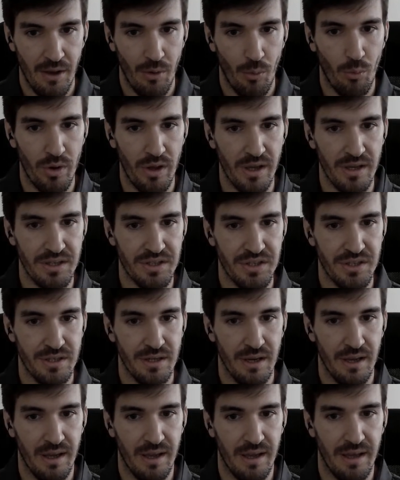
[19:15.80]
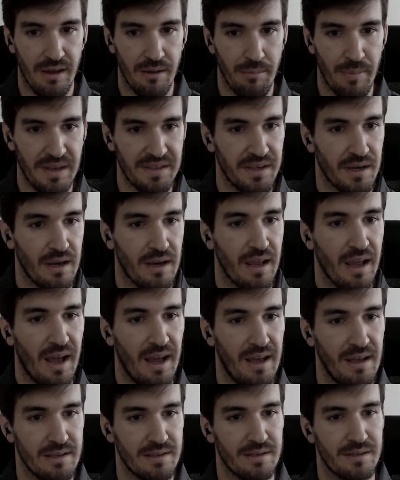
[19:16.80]
which basically
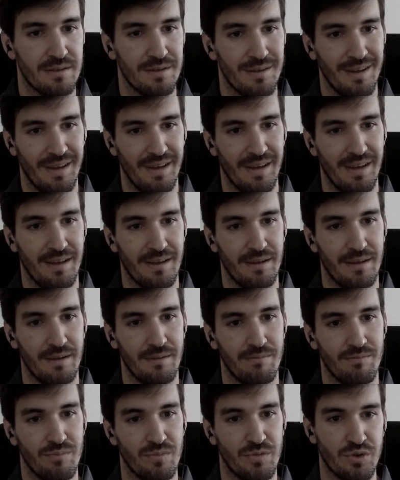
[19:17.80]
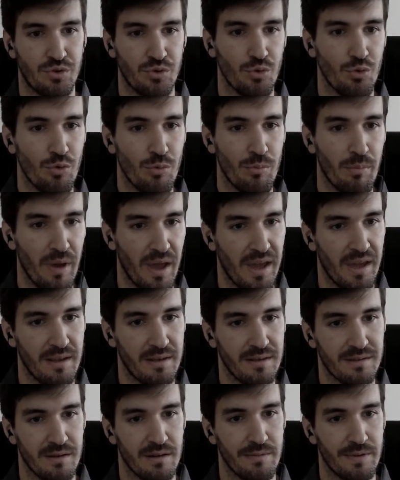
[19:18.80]
has two
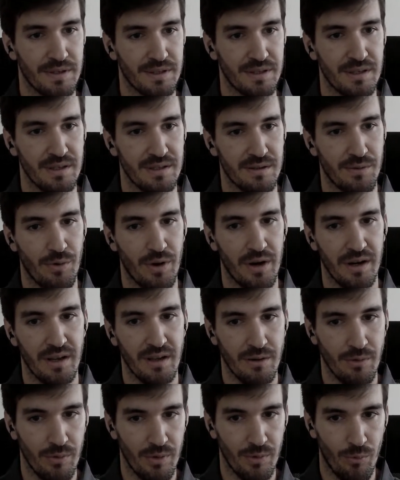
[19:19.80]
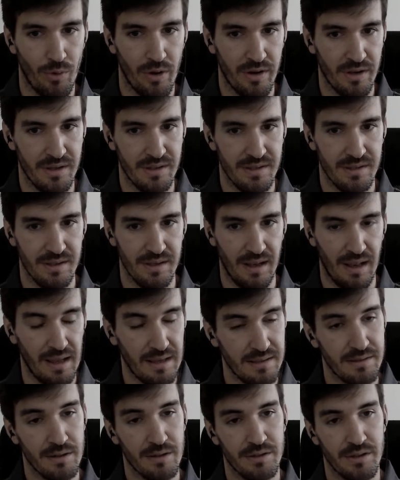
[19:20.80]
main services running. One is
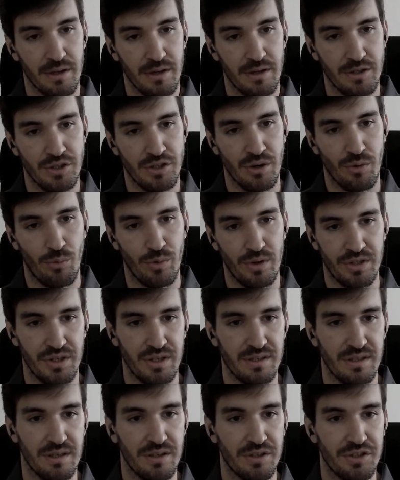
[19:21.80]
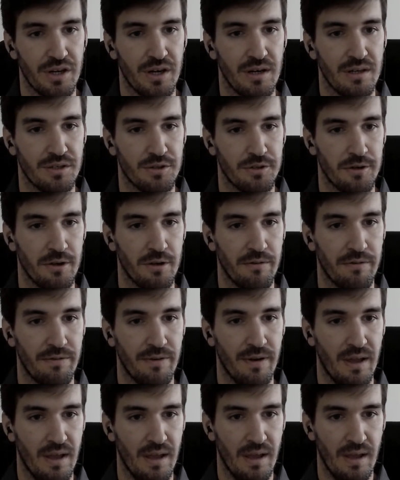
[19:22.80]
Elasticsearch, which is in charge of